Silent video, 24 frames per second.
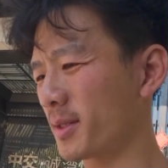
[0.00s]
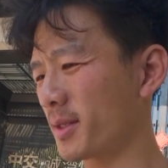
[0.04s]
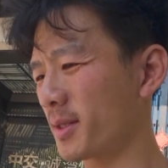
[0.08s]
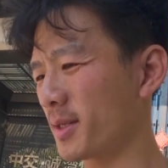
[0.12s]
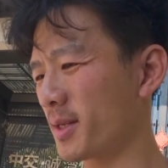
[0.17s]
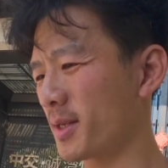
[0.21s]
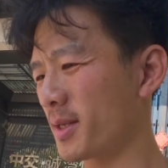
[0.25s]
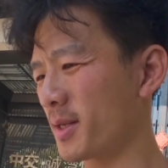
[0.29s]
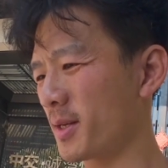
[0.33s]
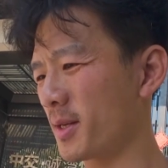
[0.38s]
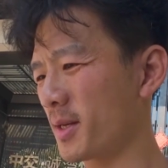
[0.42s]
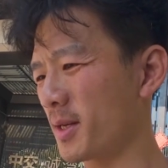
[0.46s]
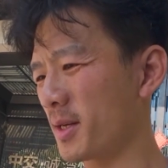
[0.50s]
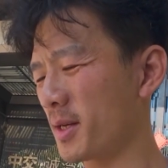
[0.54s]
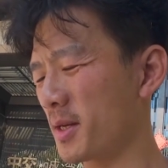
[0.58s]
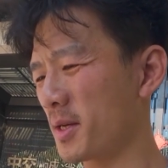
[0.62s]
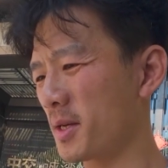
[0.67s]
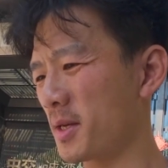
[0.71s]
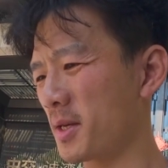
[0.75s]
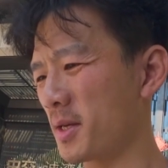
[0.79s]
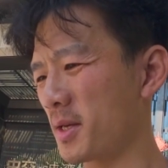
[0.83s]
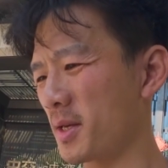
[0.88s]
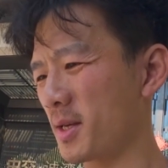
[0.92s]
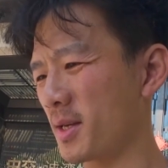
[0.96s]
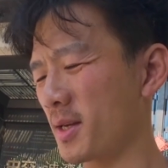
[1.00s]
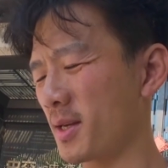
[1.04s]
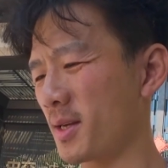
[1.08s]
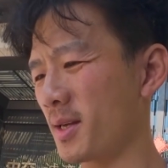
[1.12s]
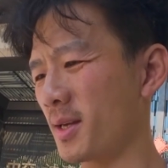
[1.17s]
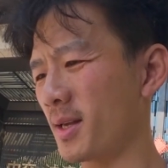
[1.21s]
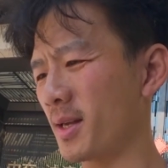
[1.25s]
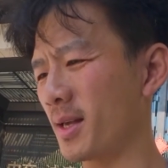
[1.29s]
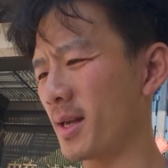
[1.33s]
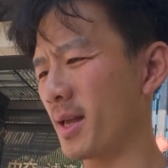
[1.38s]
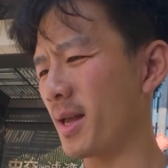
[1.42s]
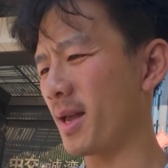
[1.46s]

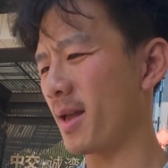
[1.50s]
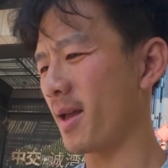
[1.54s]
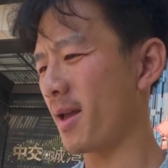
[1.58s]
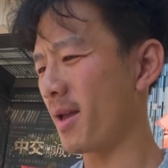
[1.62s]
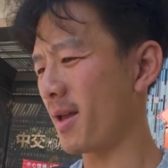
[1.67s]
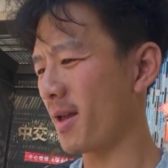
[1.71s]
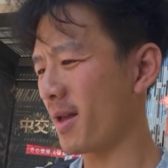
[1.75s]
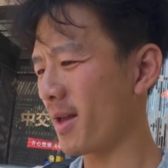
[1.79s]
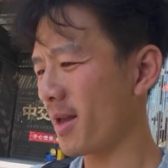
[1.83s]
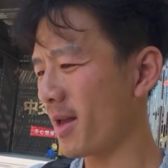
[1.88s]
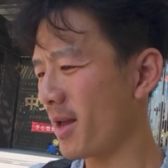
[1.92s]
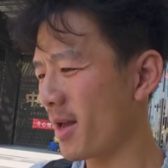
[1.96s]
[no speech]